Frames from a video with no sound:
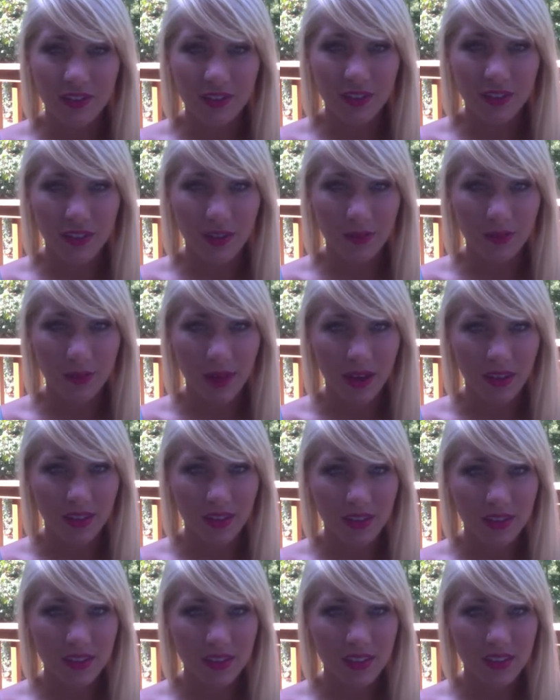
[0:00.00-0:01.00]
feel
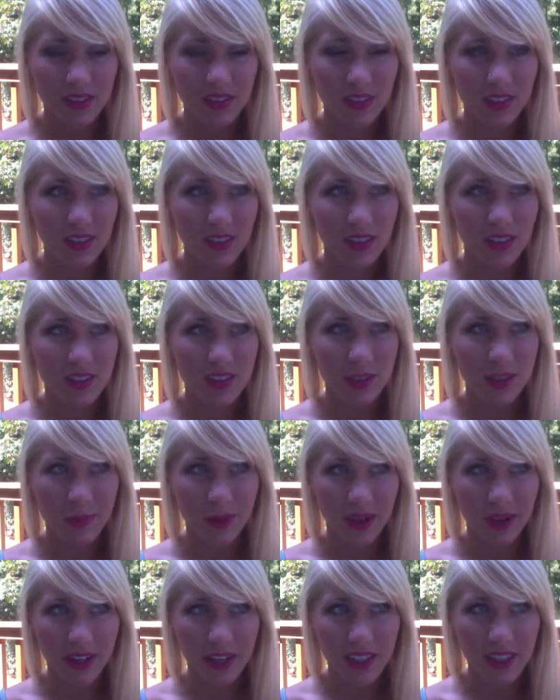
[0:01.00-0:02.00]
compelled and
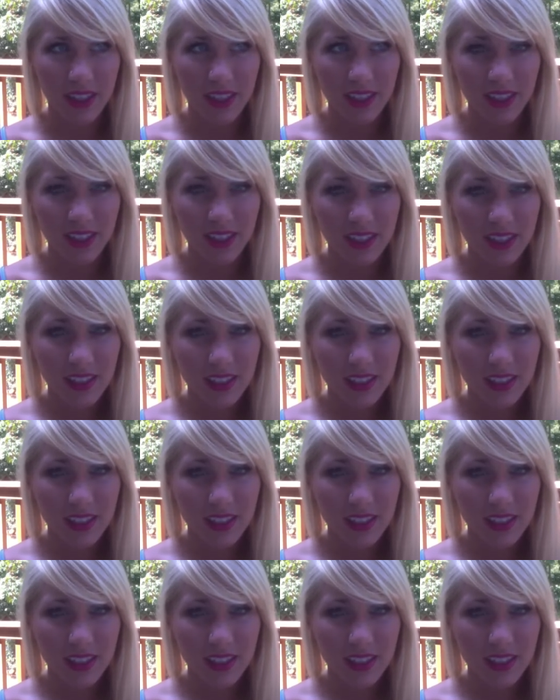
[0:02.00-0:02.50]
inspired